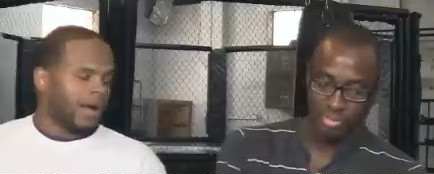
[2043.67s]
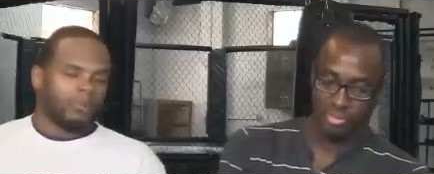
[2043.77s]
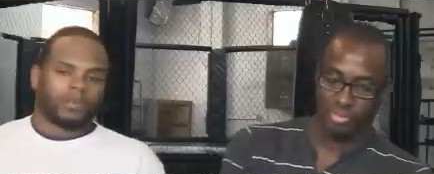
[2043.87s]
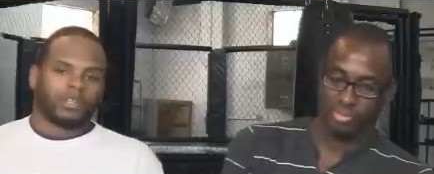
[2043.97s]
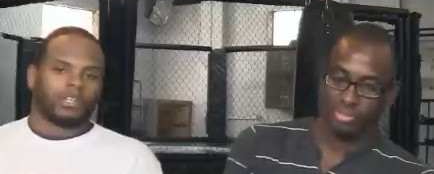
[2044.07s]

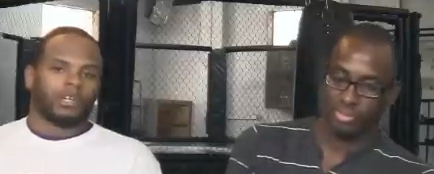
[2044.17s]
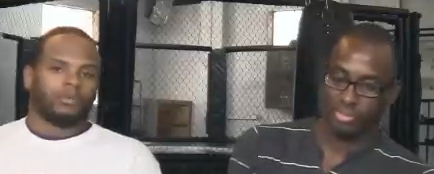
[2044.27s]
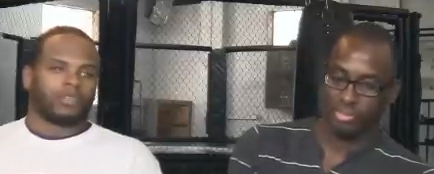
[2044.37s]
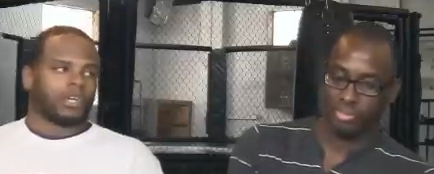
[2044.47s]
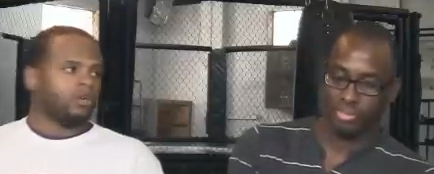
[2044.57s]
Speaker 1: I, am going to
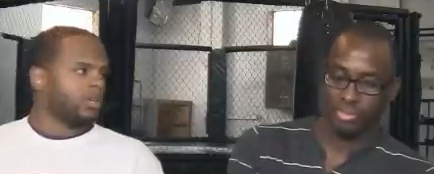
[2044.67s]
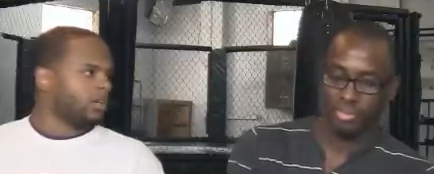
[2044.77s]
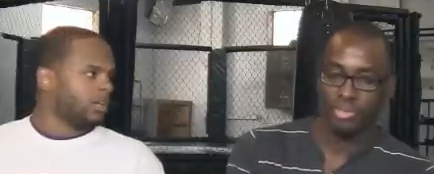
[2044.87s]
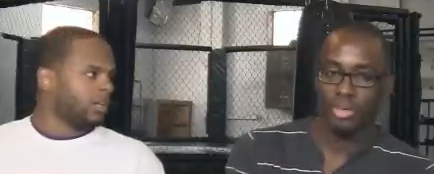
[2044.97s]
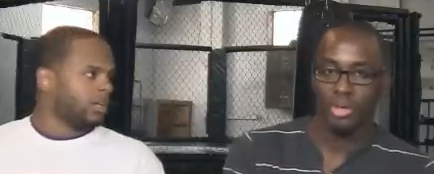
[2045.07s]
go with Cody
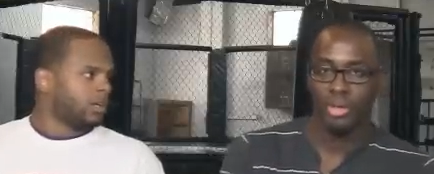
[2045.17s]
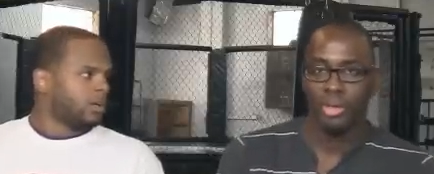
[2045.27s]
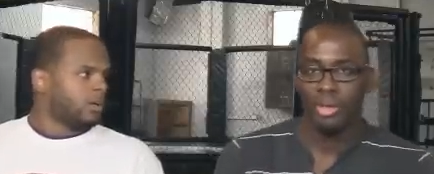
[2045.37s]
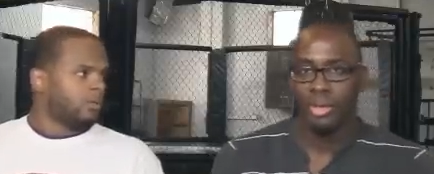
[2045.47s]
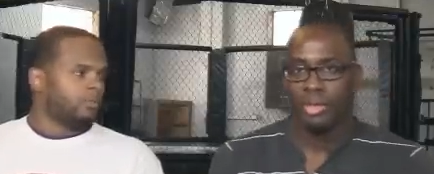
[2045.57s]
Gully,
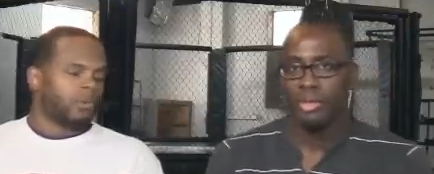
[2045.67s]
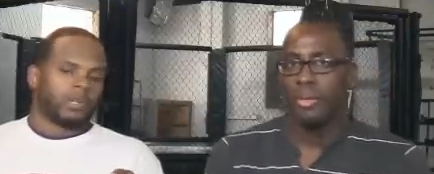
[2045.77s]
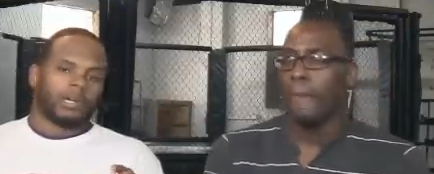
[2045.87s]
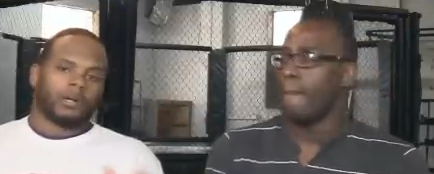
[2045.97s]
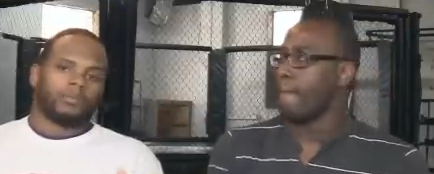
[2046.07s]

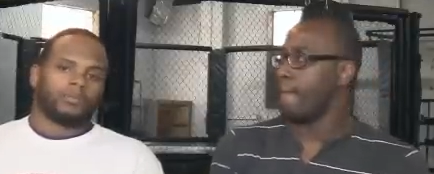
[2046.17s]
but uh,